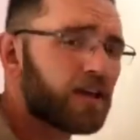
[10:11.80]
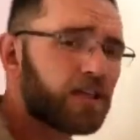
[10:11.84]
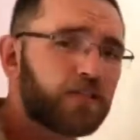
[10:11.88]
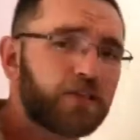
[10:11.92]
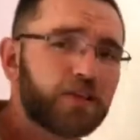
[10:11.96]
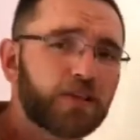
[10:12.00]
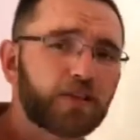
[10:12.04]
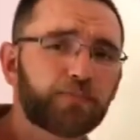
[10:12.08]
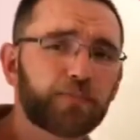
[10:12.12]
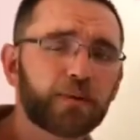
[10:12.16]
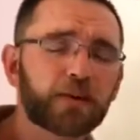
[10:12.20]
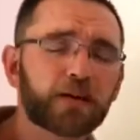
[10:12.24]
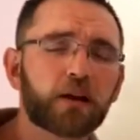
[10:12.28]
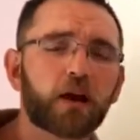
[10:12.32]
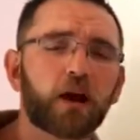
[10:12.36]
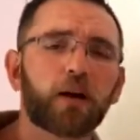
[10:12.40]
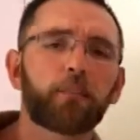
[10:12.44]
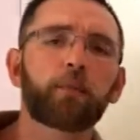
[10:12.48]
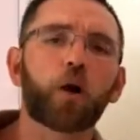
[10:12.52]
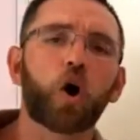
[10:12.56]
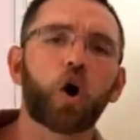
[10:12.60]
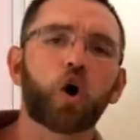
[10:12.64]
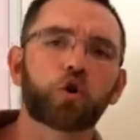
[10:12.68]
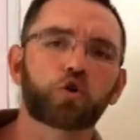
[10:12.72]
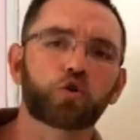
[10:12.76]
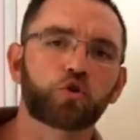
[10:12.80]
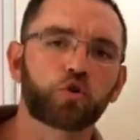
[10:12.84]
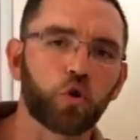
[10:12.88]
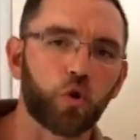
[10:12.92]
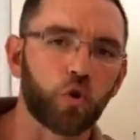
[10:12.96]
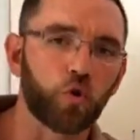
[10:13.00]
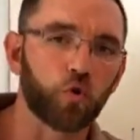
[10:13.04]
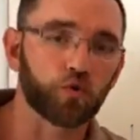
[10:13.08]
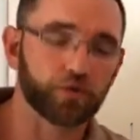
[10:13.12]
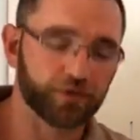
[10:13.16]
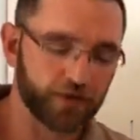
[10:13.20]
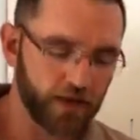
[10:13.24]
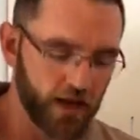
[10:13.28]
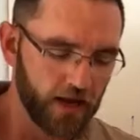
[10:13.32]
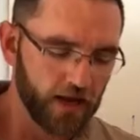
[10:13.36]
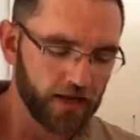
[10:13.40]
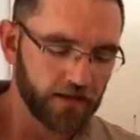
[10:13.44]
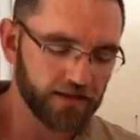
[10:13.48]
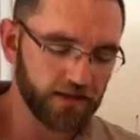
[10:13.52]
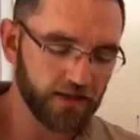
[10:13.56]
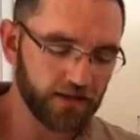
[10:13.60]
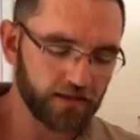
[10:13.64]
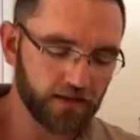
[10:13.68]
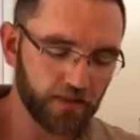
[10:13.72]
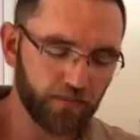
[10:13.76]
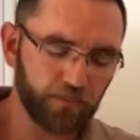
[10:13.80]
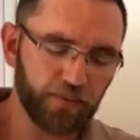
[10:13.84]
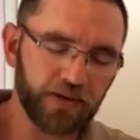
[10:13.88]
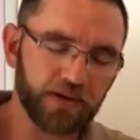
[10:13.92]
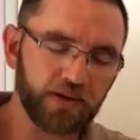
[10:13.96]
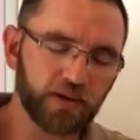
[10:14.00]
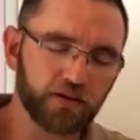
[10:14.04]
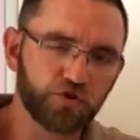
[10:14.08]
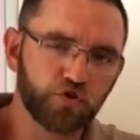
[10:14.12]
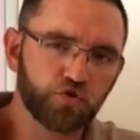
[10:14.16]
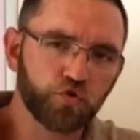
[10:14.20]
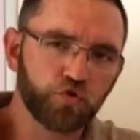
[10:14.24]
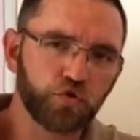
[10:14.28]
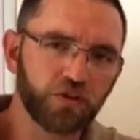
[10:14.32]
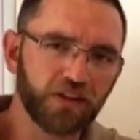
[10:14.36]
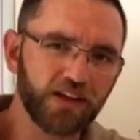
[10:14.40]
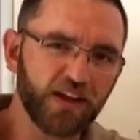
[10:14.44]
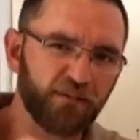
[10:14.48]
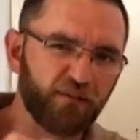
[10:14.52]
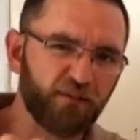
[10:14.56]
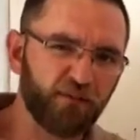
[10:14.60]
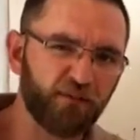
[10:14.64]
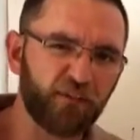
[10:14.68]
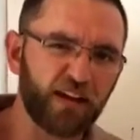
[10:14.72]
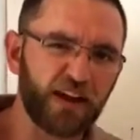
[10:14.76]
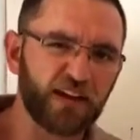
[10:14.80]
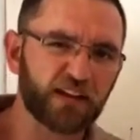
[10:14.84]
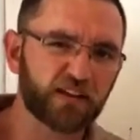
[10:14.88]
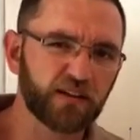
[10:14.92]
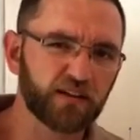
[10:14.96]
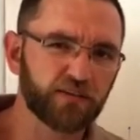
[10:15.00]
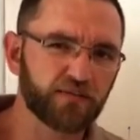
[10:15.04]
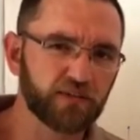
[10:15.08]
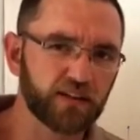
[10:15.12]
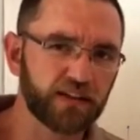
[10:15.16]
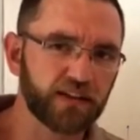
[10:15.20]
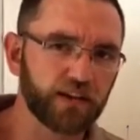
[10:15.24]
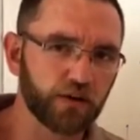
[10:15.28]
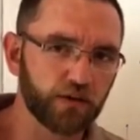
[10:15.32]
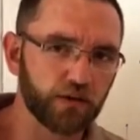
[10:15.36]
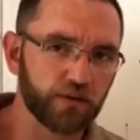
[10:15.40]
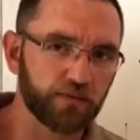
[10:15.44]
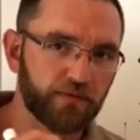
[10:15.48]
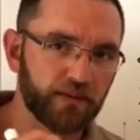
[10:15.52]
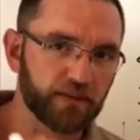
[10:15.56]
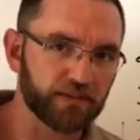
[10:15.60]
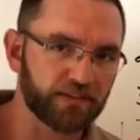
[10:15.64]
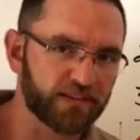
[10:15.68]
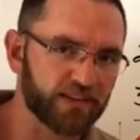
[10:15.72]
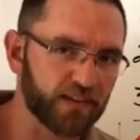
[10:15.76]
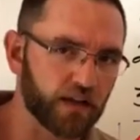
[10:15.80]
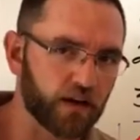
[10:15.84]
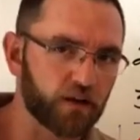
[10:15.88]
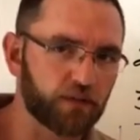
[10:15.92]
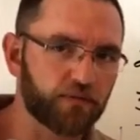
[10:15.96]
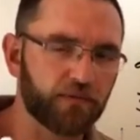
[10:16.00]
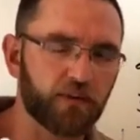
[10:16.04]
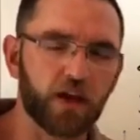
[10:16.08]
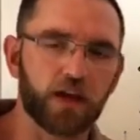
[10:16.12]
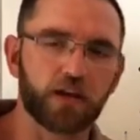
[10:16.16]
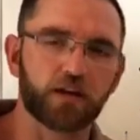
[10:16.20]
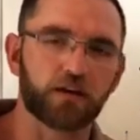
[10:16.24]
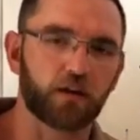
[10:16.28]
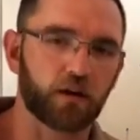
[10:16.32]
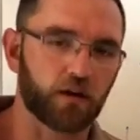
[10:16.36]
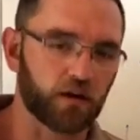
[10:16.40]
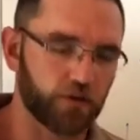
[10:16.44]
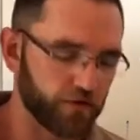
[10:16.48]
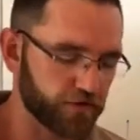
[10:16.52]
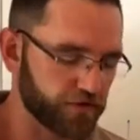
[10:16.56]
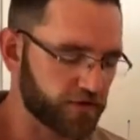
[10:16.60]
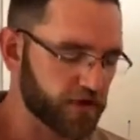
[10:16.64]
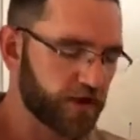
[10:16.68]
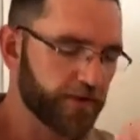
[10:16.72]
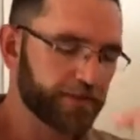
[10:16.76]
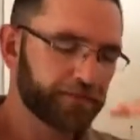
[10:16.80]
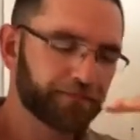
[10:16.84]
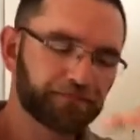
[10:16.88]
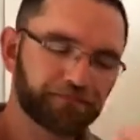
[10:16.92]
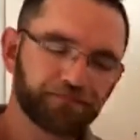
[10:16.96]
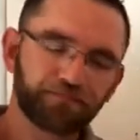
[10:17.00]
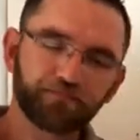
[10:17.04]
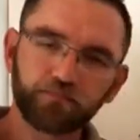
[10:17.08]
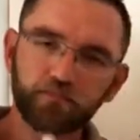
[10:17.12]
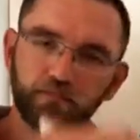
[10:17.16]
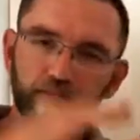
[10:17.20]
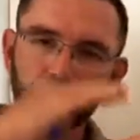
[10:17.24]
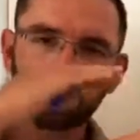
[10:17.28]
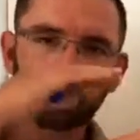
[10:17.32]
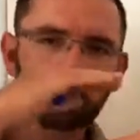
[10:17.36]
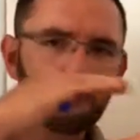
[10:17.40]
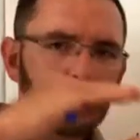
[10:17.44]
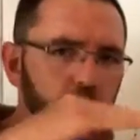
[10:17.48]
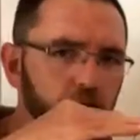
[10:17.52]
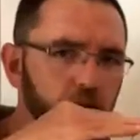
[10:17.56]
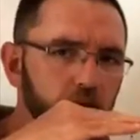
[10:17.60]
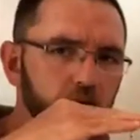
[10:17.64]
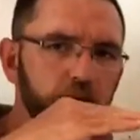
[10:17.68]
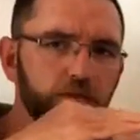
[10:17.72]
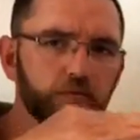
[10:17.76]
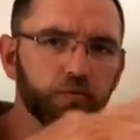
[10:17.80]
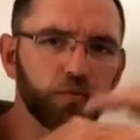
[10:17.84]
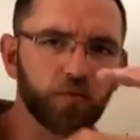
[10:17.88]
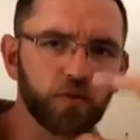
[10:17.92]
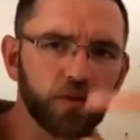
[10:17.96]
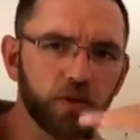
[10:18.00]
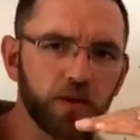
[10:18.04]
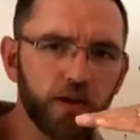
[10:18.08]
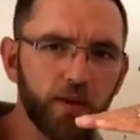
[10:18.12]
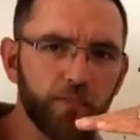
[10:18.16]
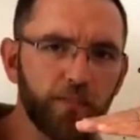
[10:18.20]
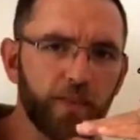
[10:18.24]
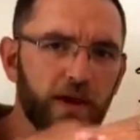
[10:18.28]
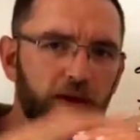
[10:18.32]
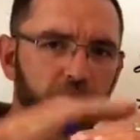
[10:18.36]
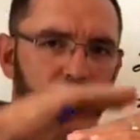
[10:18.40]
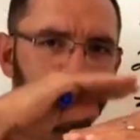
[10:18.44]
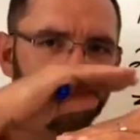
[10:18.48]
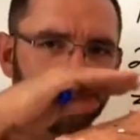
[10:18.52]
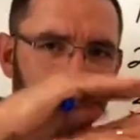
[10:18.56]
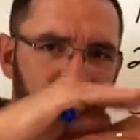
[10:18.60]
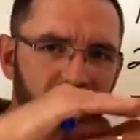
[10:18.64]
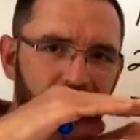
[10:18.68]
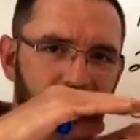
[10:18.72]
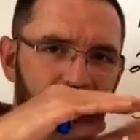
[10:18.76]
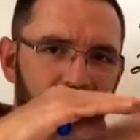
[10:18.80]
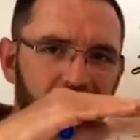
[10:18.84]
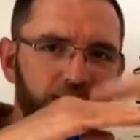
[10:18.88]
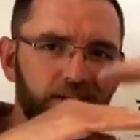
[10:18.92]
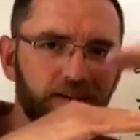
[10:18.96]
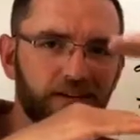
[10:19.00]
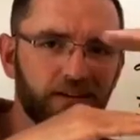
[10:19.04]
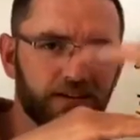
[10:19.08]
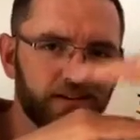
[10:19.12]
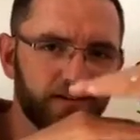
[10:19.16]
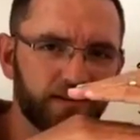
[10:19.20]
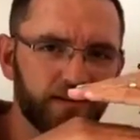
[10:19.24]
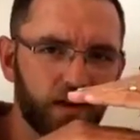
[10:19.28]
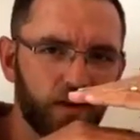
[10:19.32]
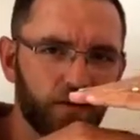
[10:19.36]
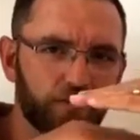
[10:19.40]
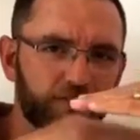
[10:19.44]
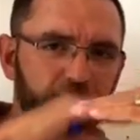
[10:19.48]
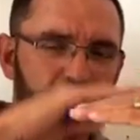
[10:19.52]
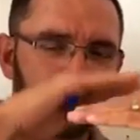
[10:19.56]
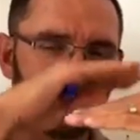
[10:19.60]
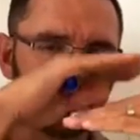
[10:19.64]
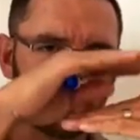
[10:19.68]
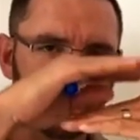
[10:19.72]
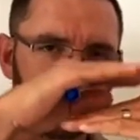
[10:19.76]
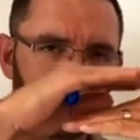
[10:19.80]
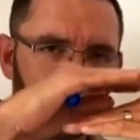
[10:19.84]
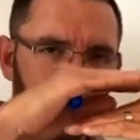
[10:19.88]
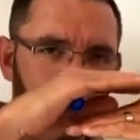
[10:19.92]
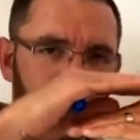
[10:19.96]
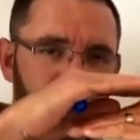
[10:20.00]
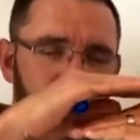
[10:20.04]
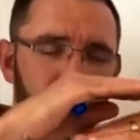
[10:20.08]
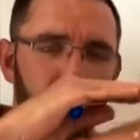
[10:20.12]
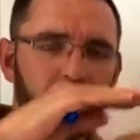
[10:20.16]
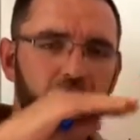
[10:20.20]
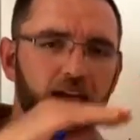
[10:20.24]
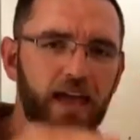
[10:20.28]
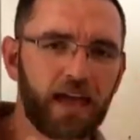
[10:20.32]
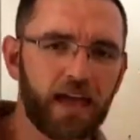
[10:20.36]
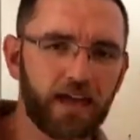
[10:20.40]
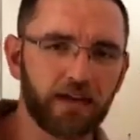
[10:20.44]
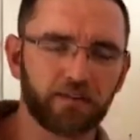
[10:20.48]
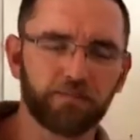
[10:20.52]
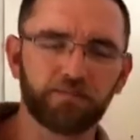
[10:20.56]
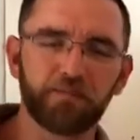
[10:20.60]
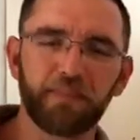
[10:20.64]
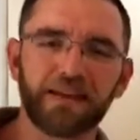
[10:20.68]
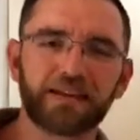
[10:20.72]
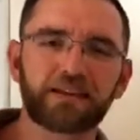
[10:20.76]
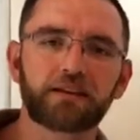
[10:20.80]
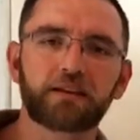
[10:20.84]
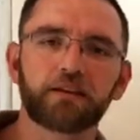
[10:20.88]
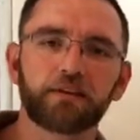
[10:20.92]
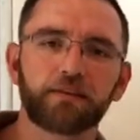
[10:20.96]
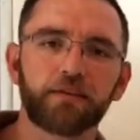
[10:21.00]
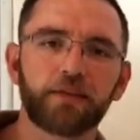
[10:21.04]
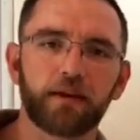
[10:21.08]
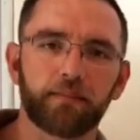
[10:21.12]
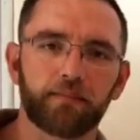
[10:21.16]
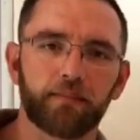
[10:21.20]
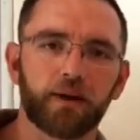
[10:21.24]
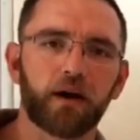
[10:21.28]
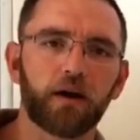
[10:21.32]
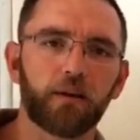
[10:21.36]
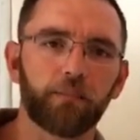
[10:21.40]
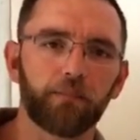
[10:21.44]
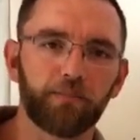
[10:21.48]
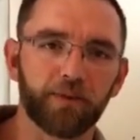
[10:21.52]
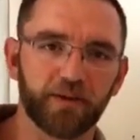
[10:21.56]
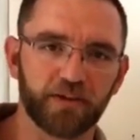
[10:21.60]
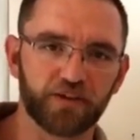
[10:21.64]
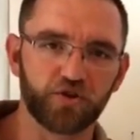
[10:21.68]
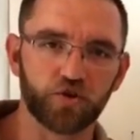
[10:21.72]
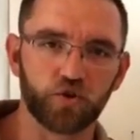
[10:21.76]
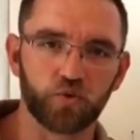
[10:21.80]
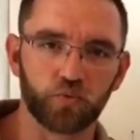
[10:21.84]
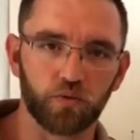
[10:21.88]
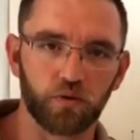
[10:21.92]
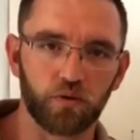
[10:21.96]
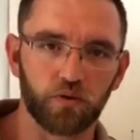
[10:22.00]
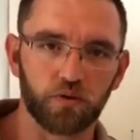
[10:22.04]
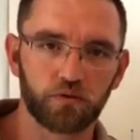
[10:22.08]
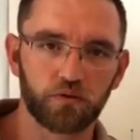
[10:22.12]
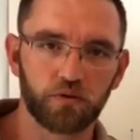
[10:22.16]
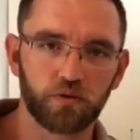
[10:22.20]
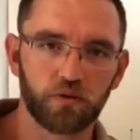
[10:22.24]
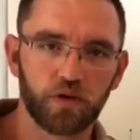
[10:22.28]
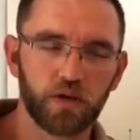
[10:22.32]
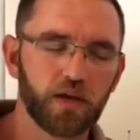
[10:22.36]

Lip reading: these become our goals. See, to be a truly effective leader of the self and others, it's really about stacking self-disciplines and making them habitual.